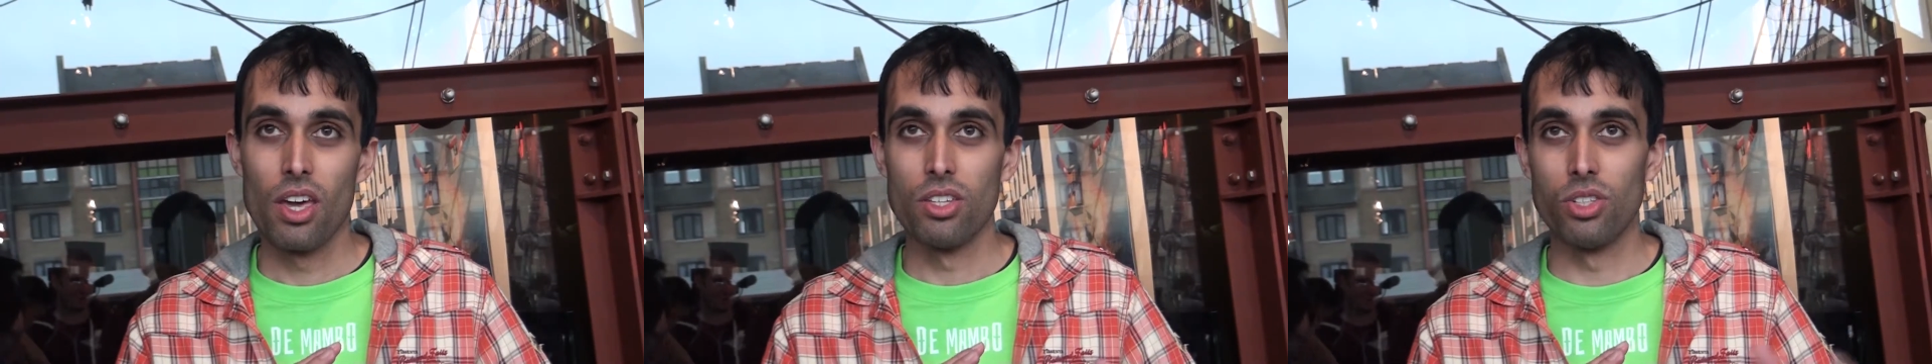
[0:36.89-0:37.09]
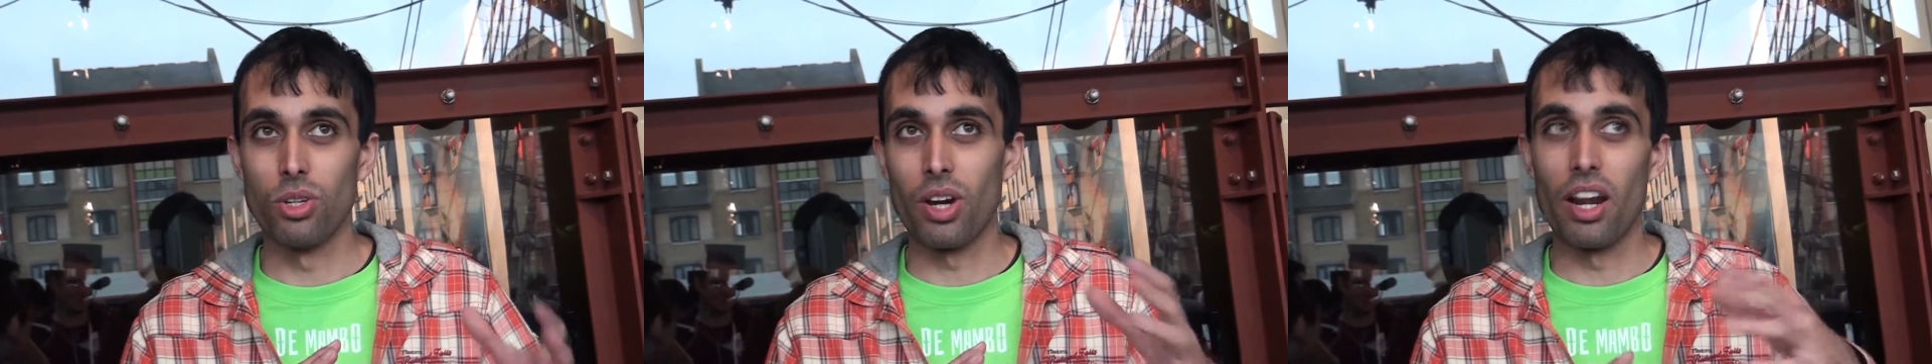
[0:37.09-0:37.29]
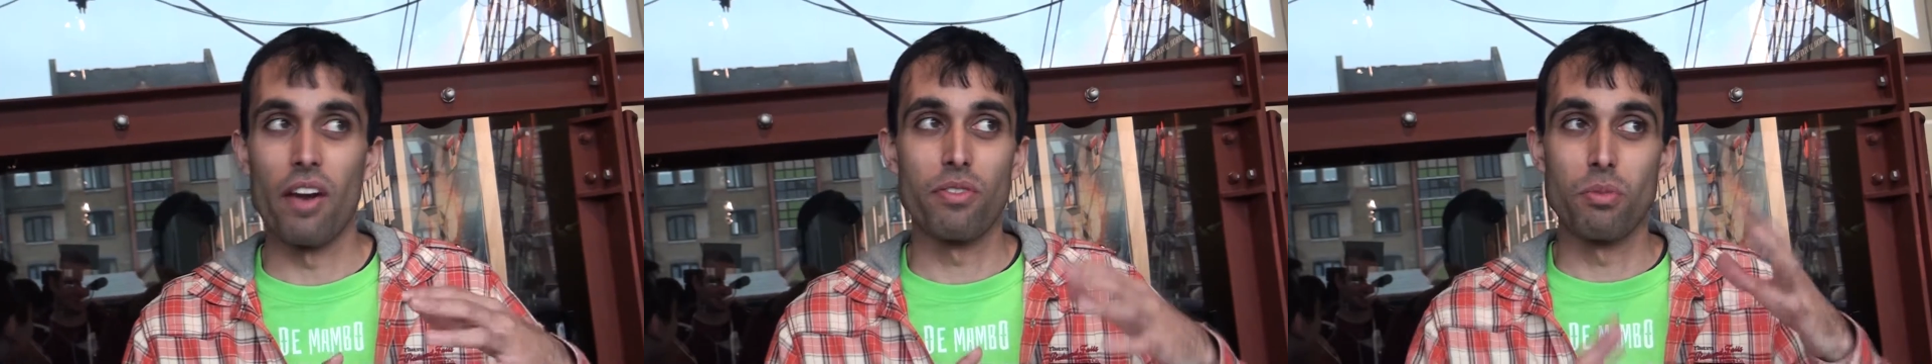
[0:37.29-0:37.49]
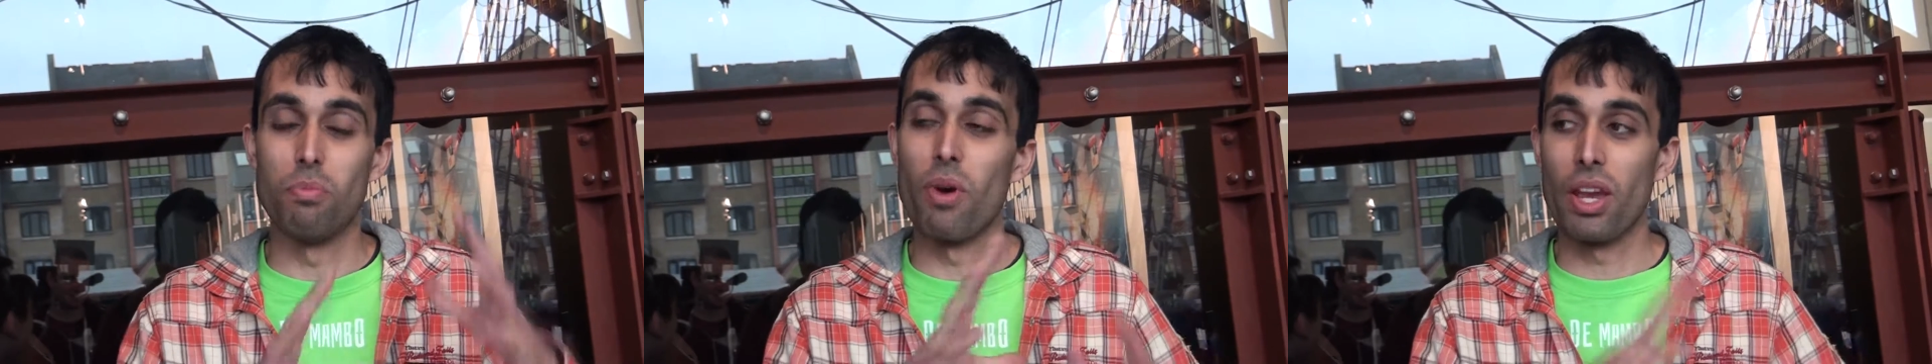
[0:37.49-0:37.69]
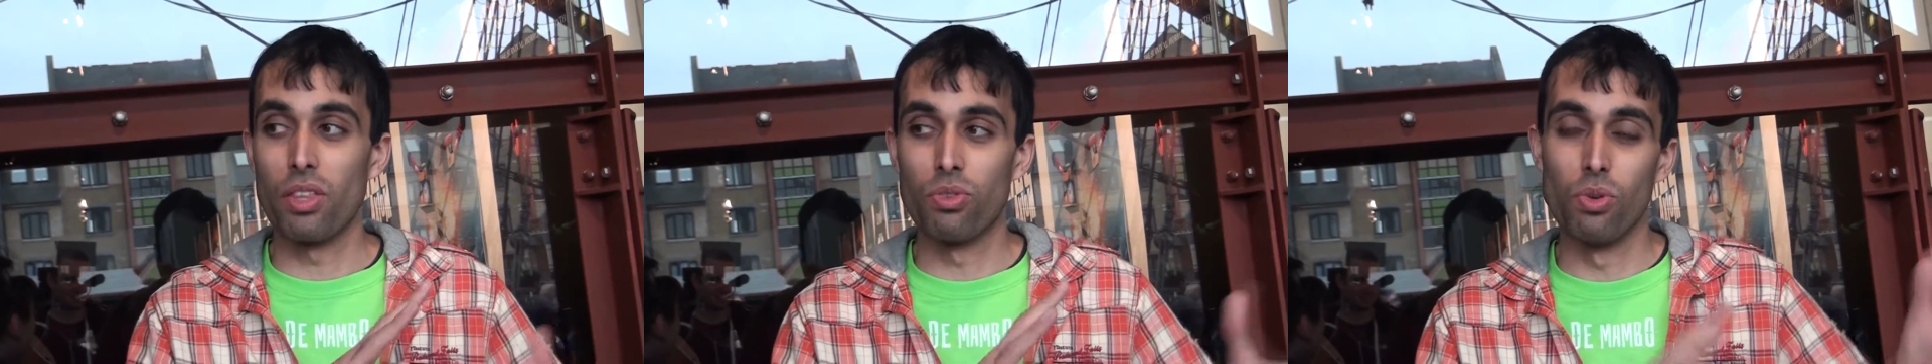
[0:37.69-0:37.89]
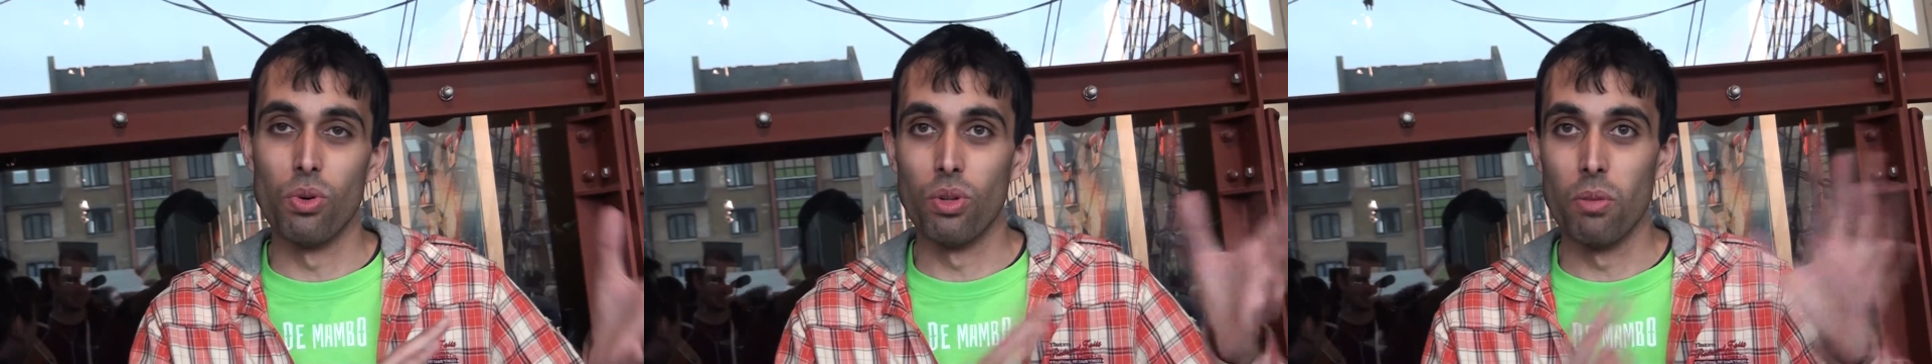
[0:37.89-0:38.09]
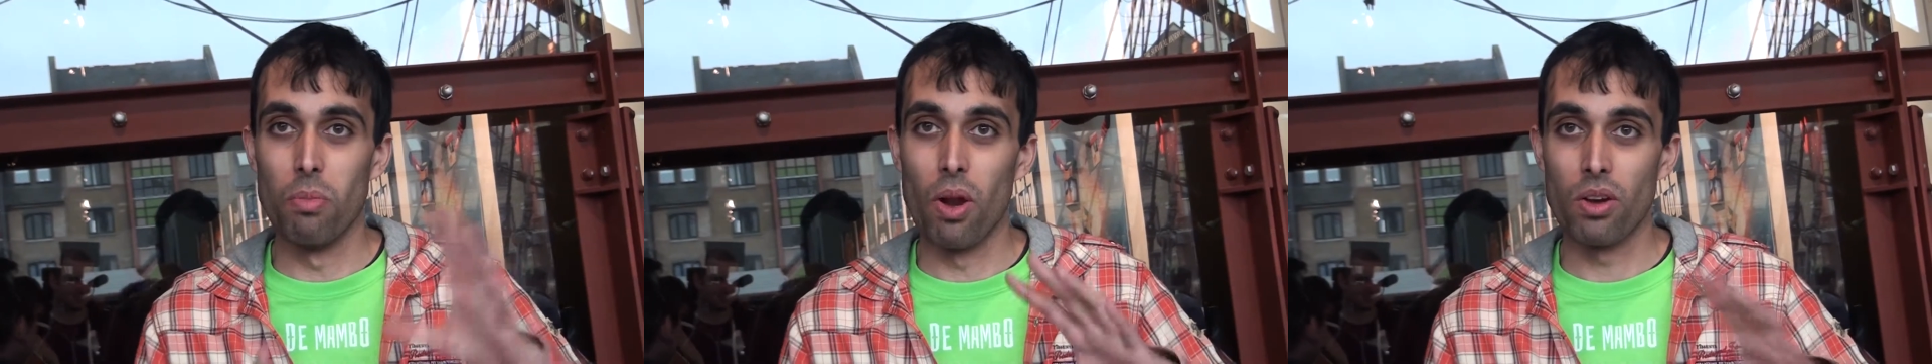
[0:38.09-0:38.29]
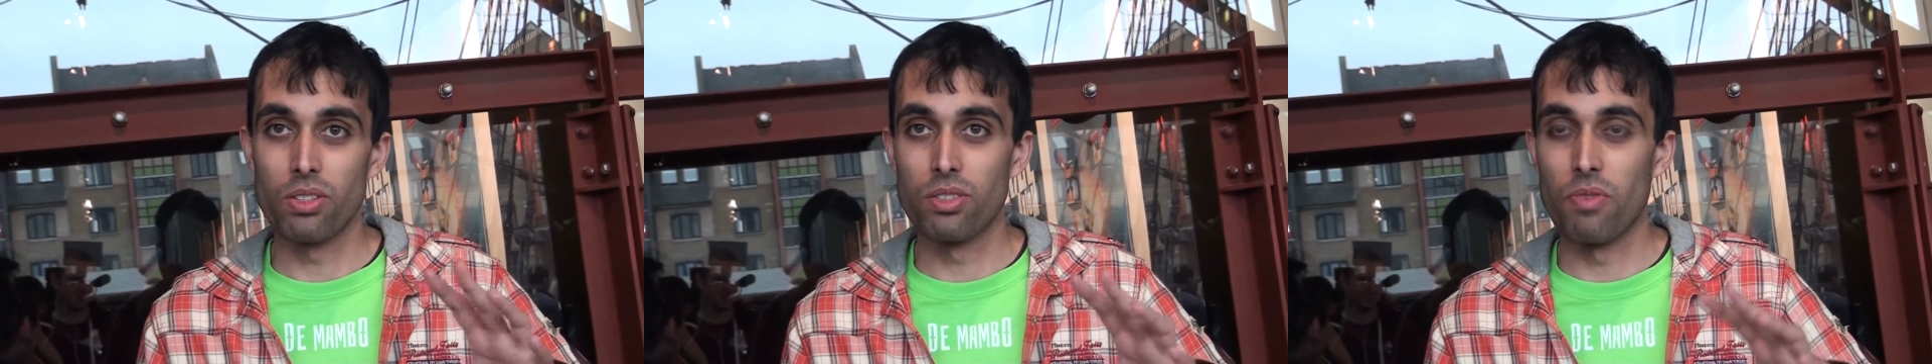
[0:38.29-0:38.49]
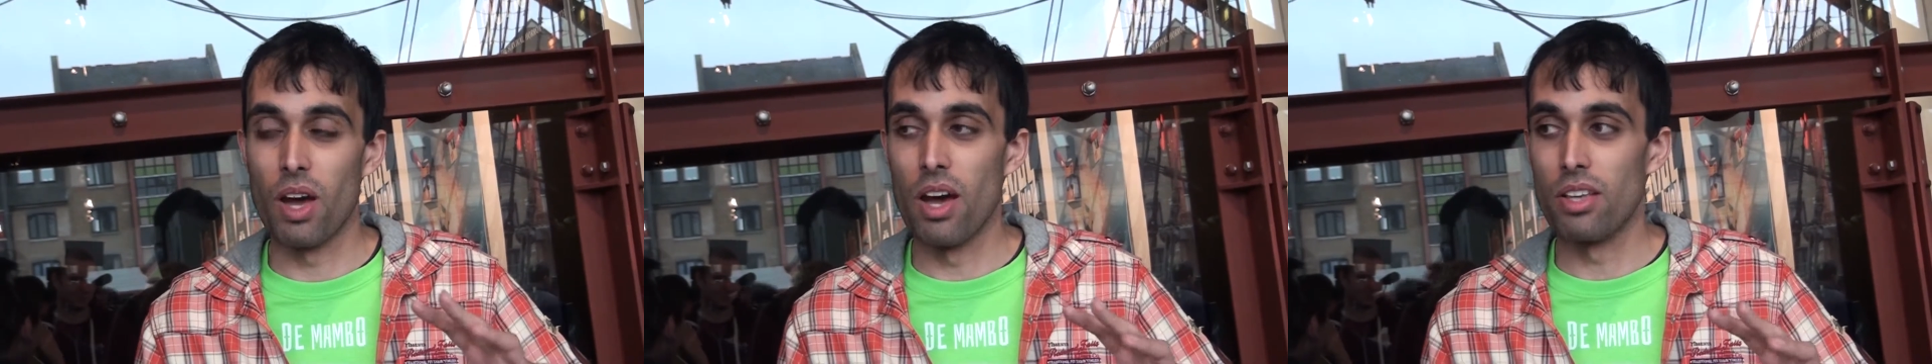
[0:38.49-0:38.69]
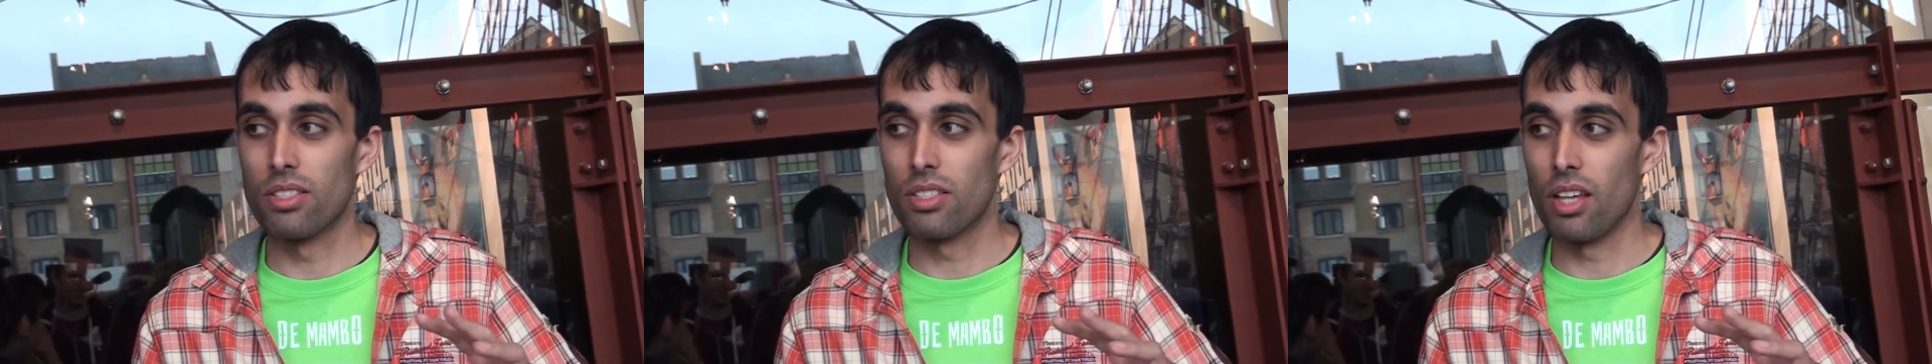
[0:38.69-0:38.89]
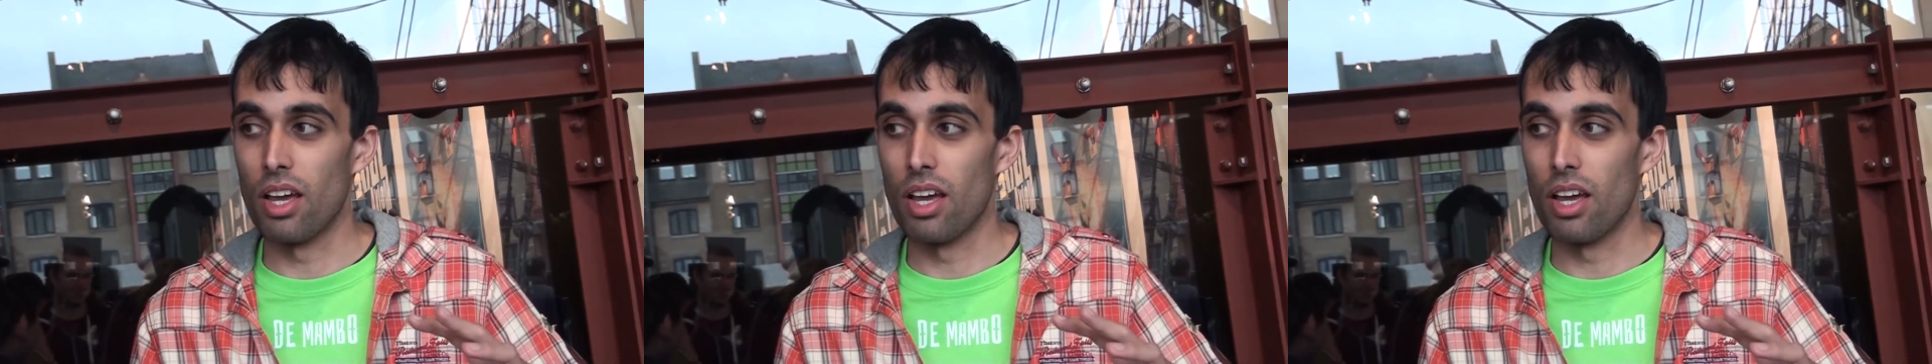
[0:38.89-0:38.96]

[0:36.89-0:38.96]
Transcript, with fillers: so you kind of have to break through all the blocks first.